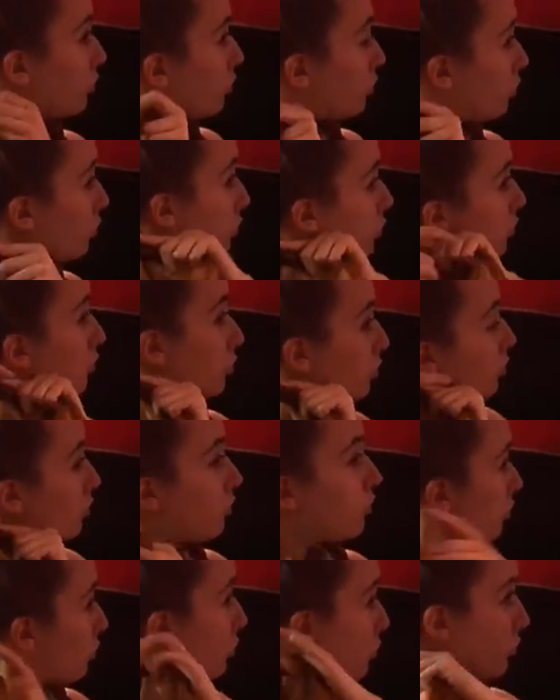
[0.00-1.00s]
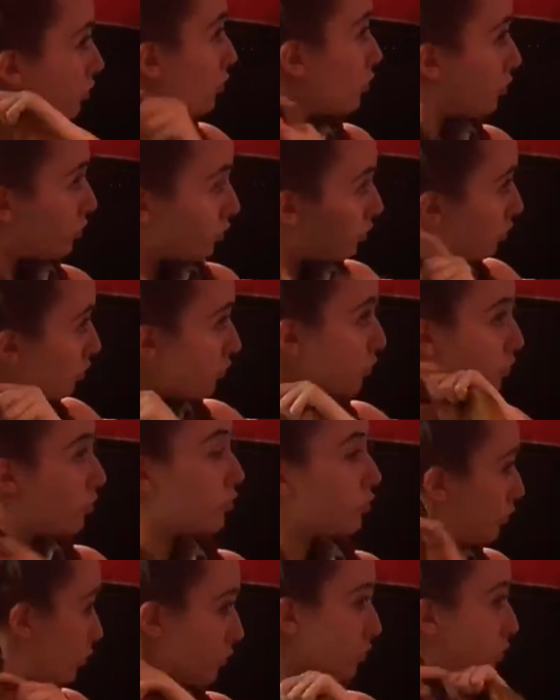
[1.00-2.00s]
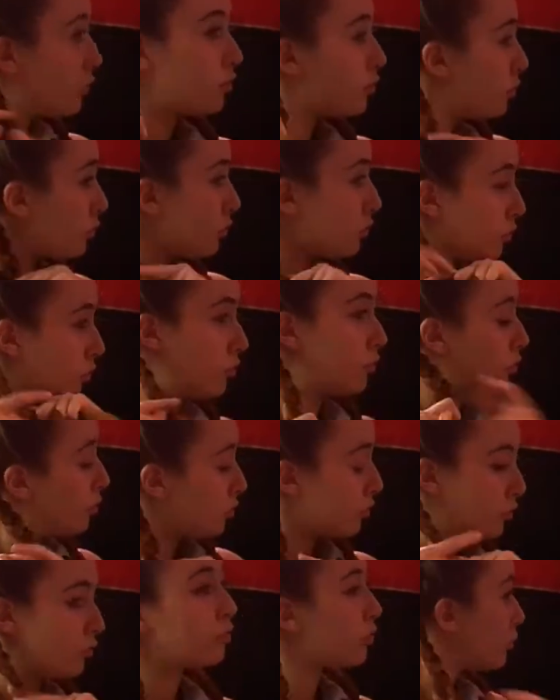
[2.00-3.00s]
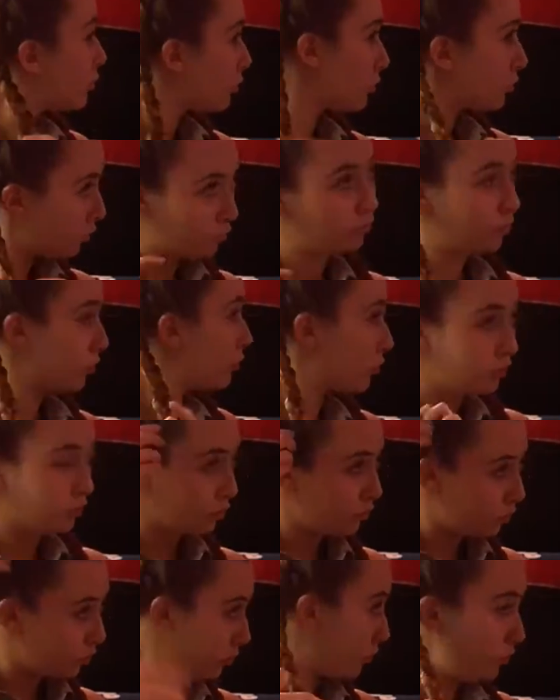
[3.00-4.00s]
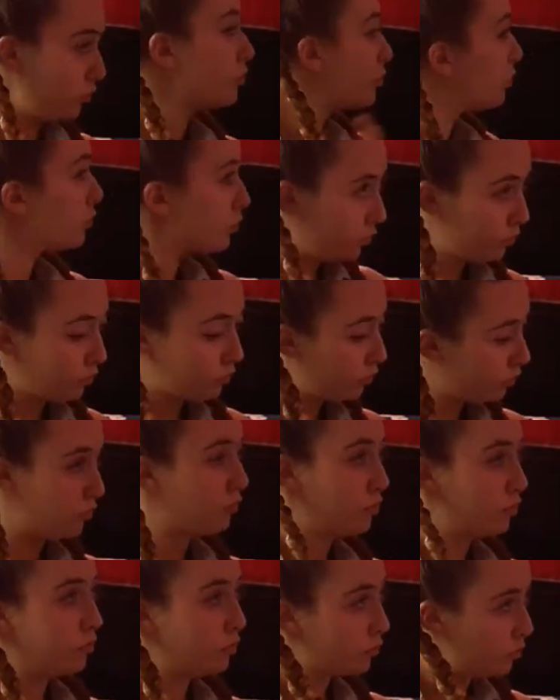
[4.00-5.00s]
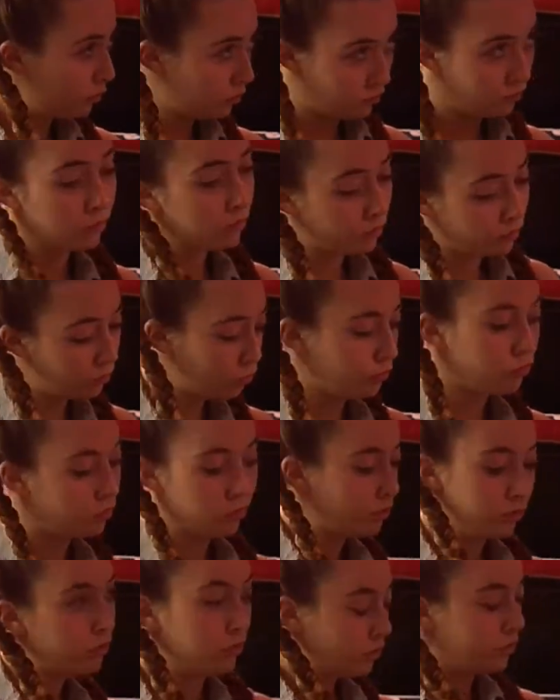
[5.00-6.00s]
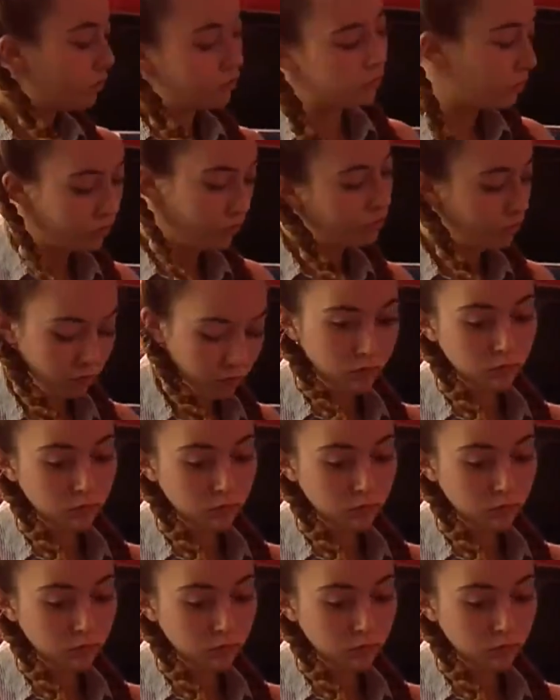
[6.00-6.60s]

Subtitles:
of the braid where you have to bring it over front, you have to be careful that you don't mix it all up like I did. but